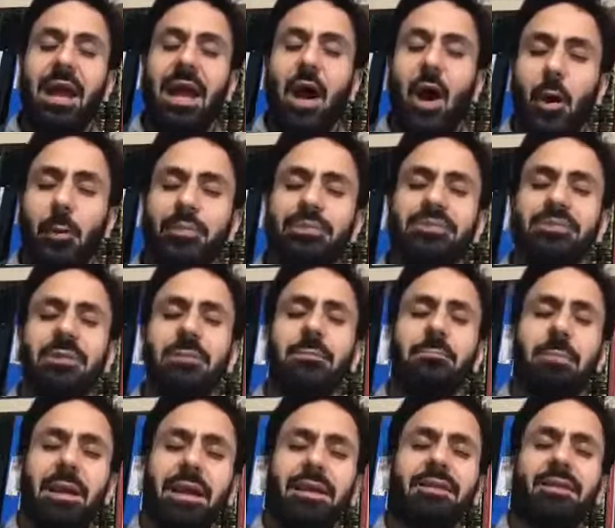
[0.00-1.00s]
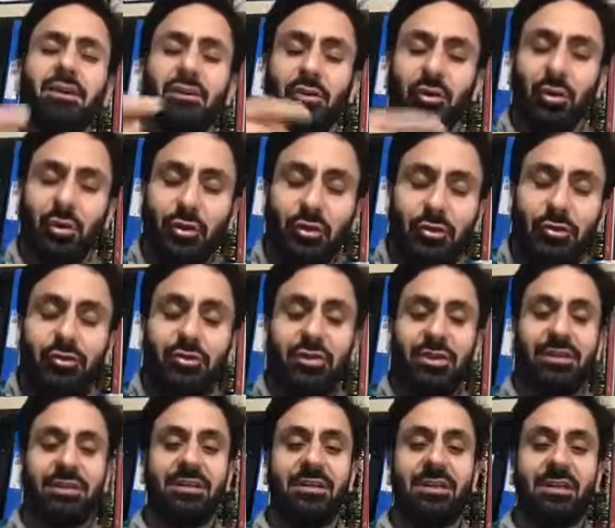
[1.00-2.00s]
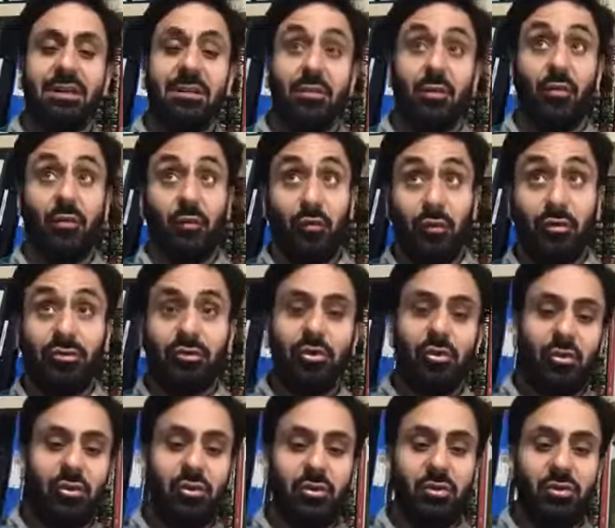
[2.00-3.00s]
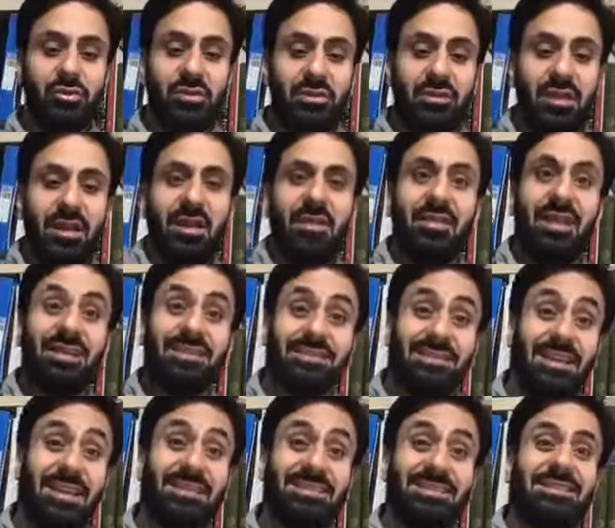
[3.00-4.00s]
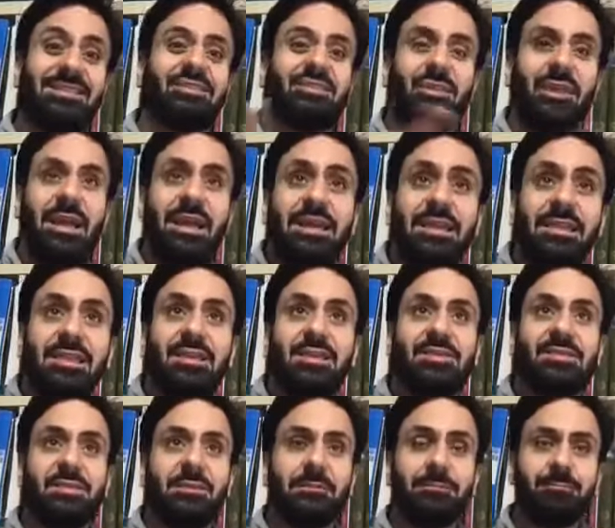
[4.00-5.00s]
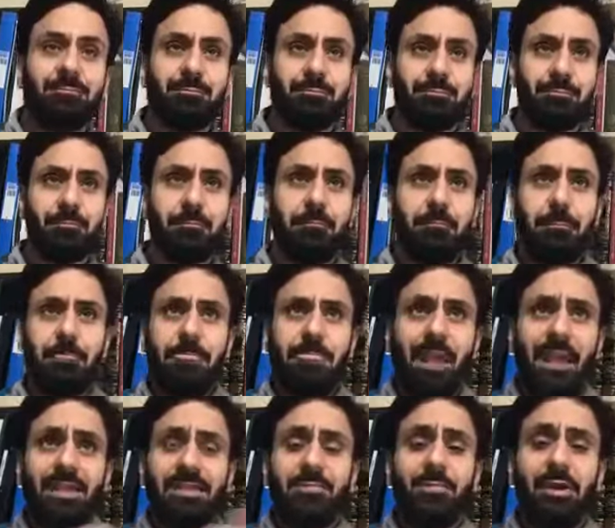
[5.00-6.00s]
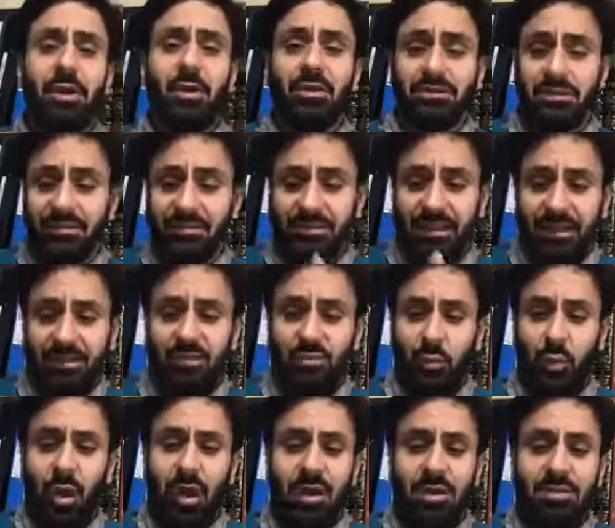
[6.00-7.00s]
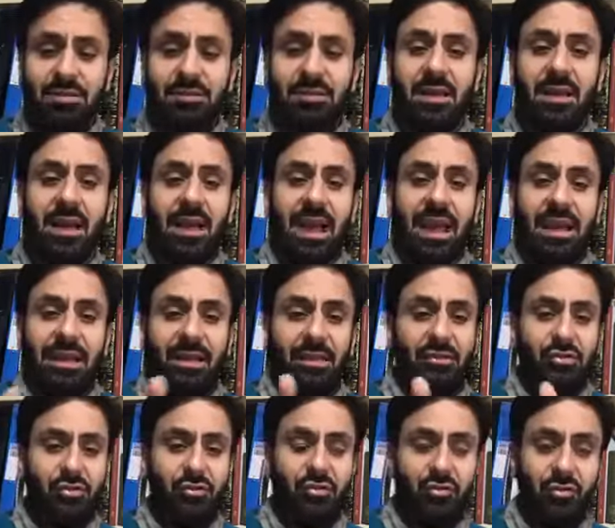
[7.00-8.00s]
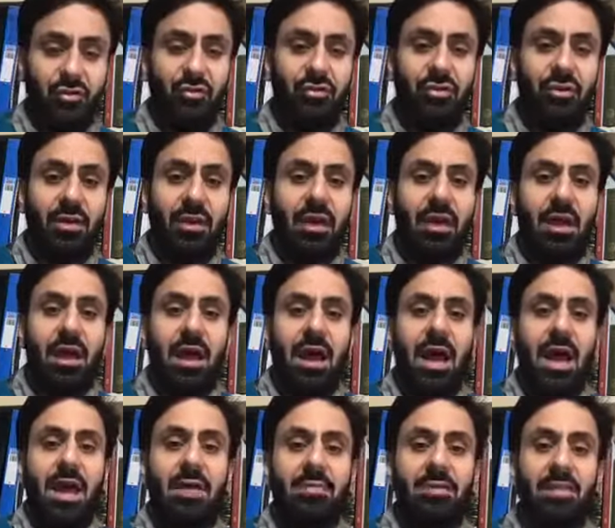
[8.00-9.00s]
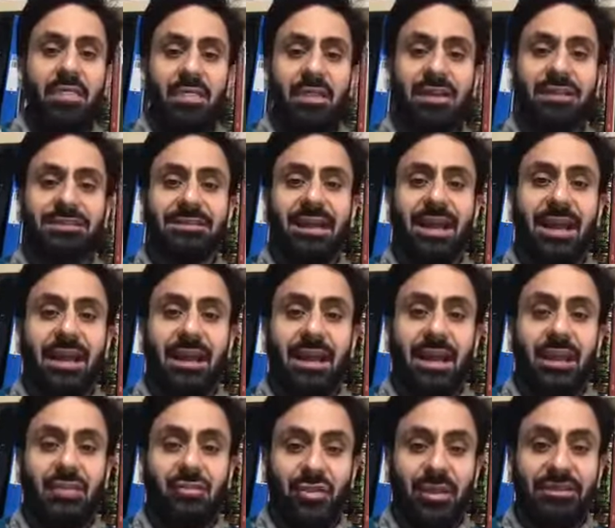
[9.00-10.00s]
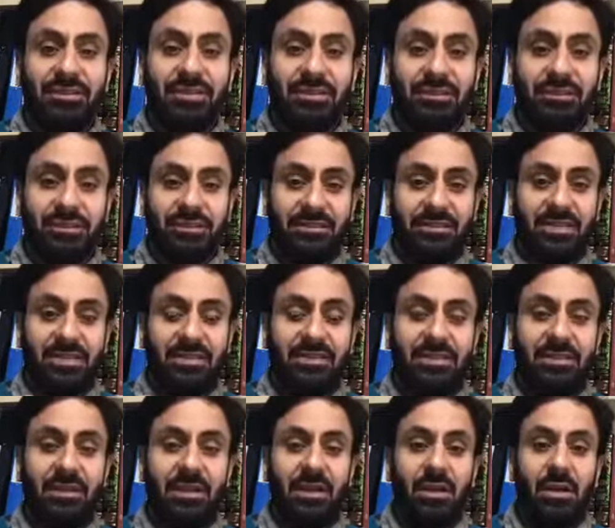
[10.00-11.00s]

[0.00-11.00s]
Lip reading: helps them make the conclusion, the false conclusion, that science leads to atheism, is because if science works and it's true, and the things that it addresses is just